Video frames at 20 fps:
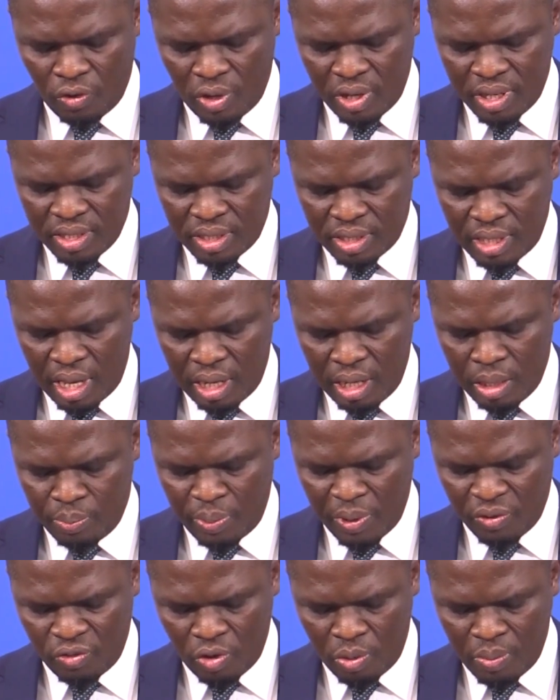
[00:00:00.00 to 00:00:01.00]
for his sterling
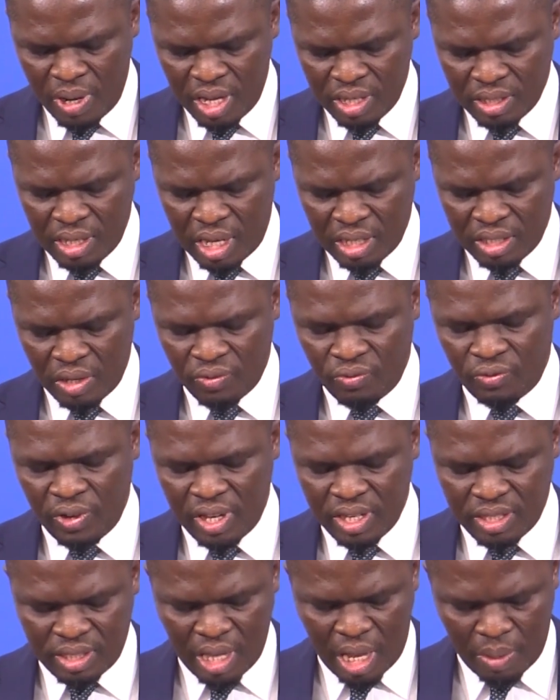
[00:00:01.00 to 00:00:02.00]
performance as a
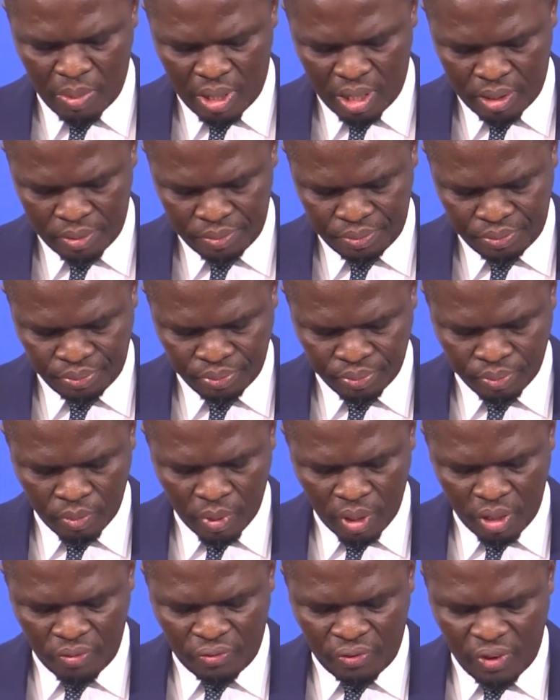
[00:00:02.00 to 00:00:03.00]
first-timer.
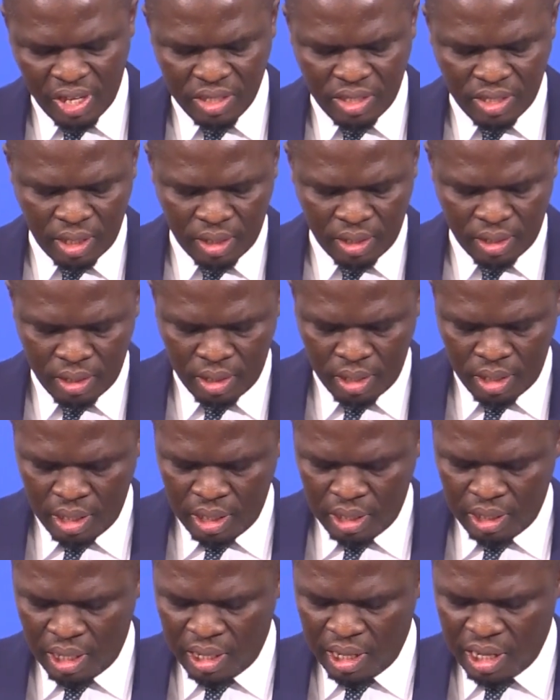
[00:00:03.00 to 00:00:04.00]
Fencing.
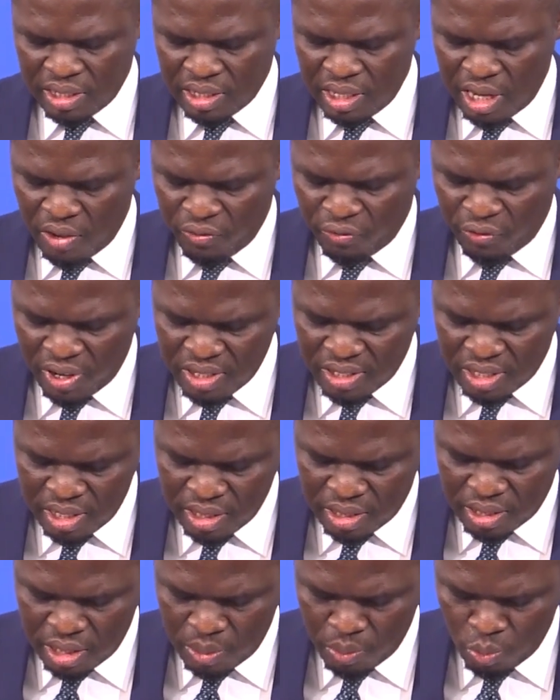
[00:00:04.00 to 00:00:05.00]
The national fencing
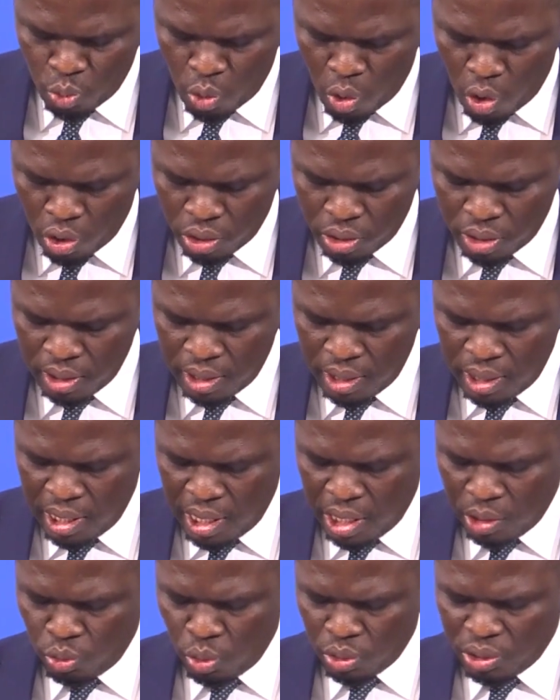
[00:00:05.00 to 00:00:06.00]
team won
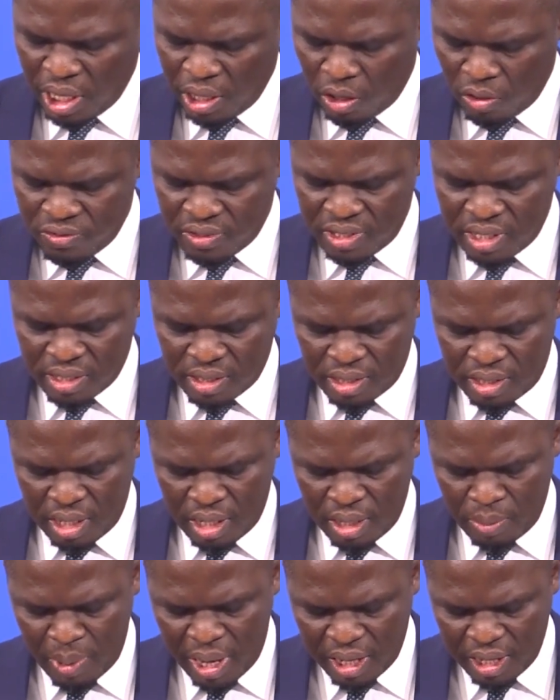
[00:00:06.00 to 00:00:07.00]
a total of
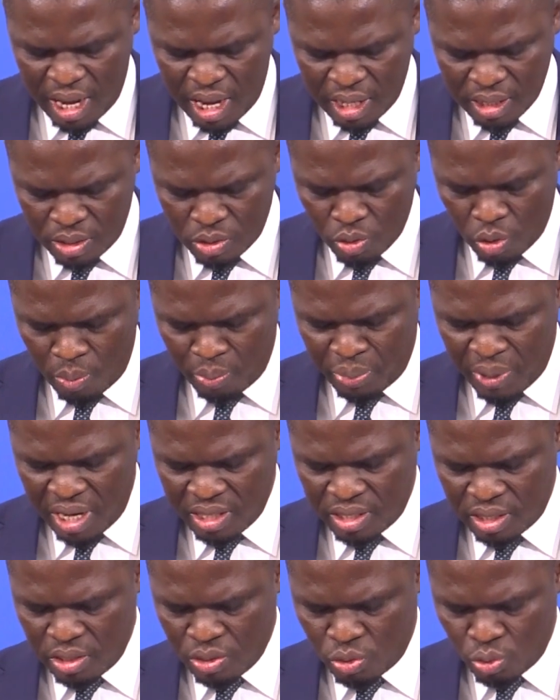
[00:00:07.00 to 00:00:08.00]
16 medals
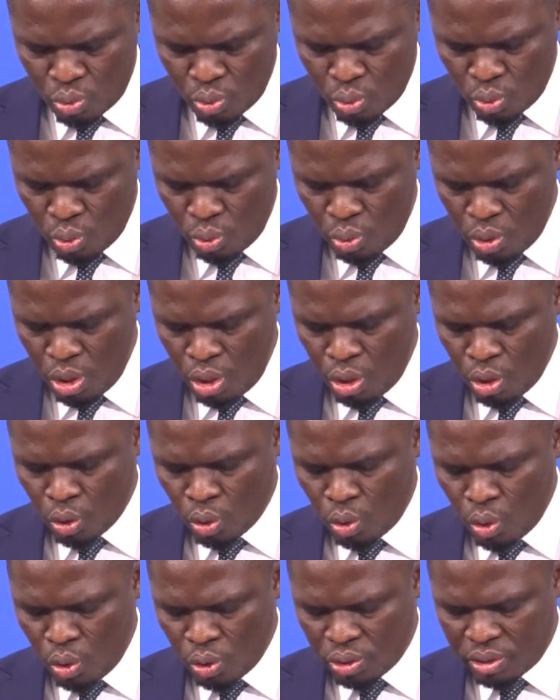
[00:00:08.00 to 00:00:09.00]
comprising two
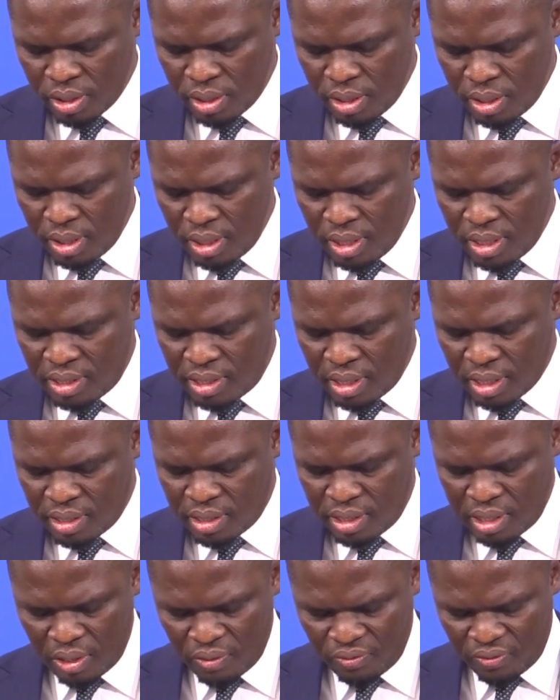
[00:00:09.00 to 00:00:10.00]
gold, six
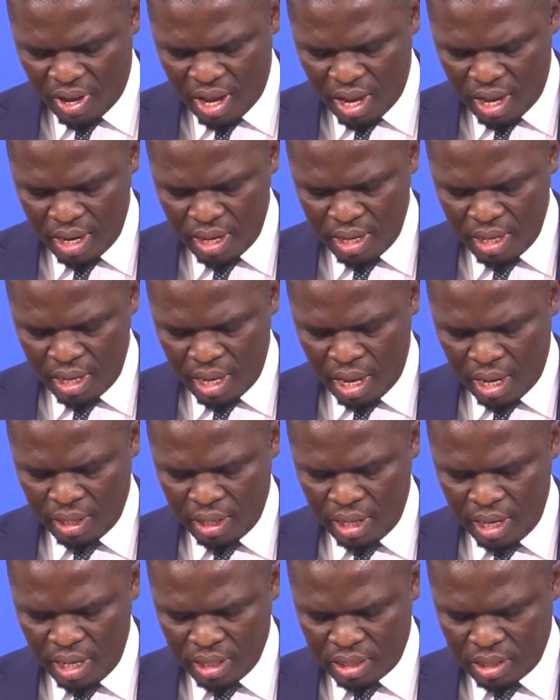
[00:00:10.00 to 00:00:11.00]
silver,
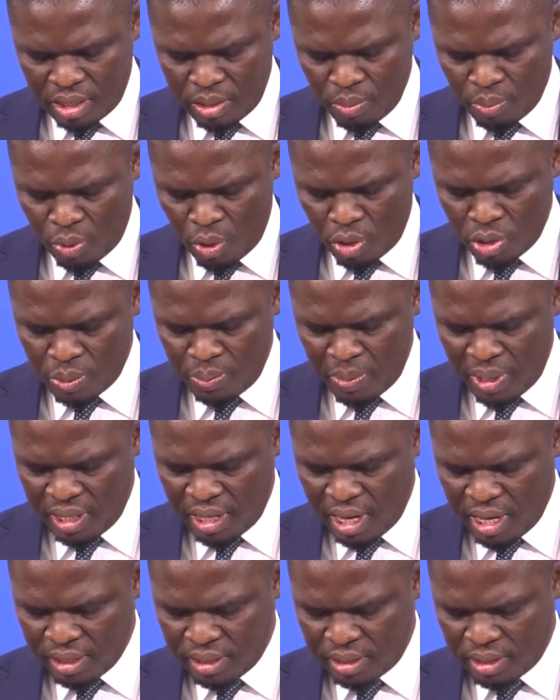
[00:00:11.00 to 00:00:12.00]
and eight bronze
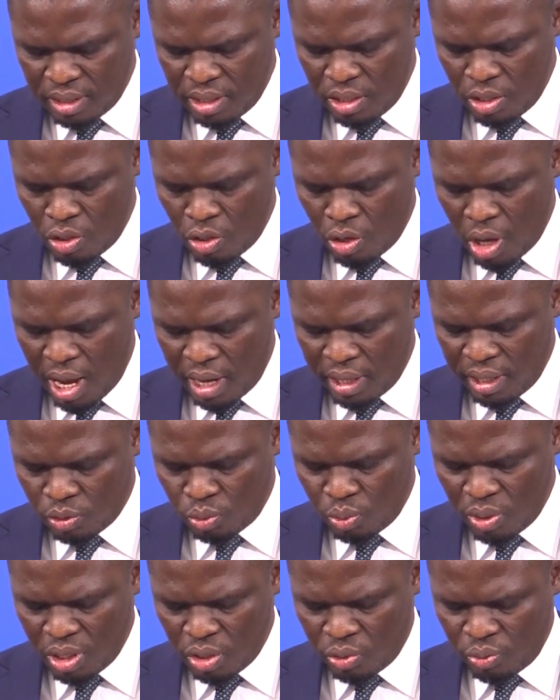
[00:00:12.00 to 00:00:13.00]
medals at the
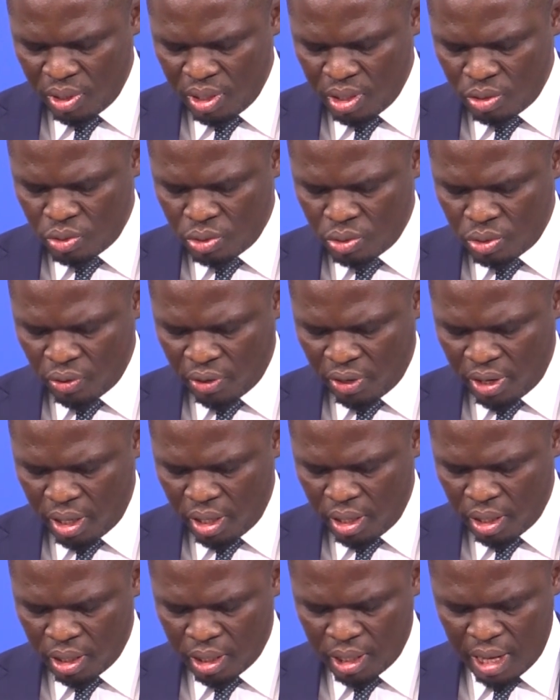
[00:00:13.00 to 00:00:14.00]

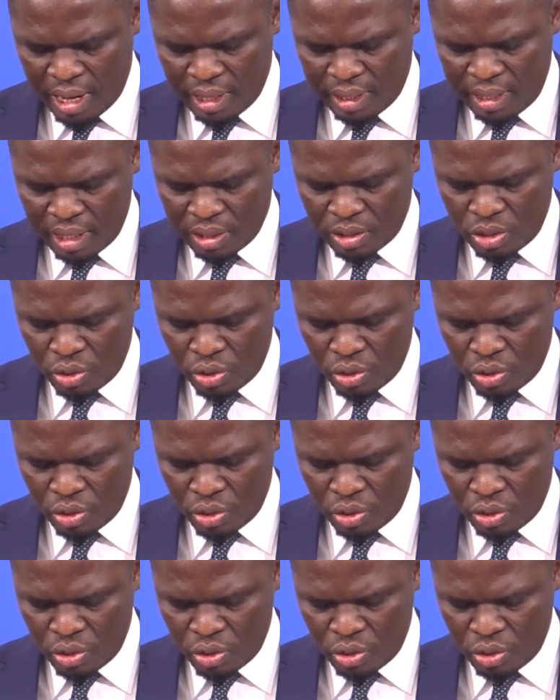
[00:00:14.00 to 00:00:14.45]
2023 Cadet